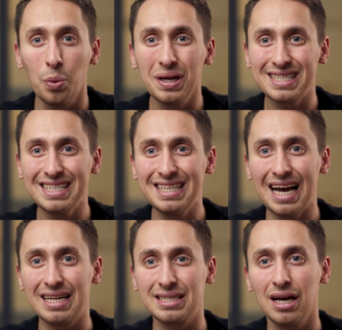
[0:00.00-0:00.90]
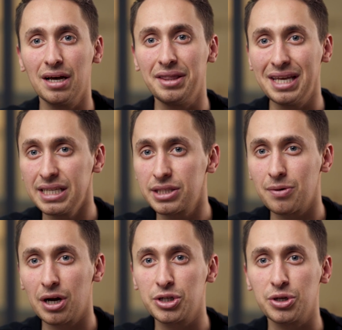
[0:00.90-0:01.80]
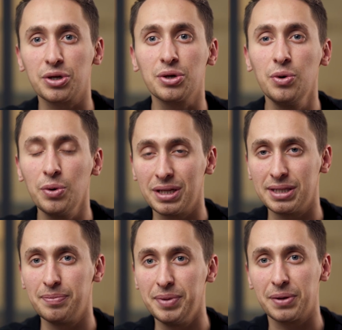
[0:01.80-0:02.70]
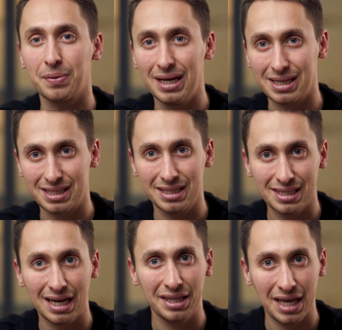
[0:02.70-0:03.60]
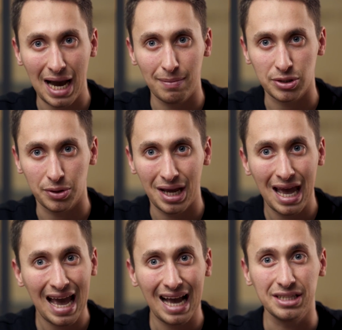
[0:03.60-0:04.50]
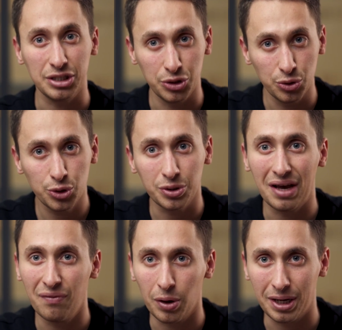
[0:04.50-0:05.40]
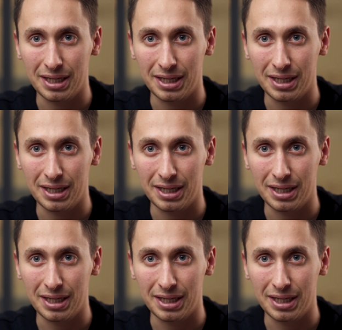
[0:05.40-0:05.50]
We see that this structure couldn't be ranked inside the Amazon, and you should avoid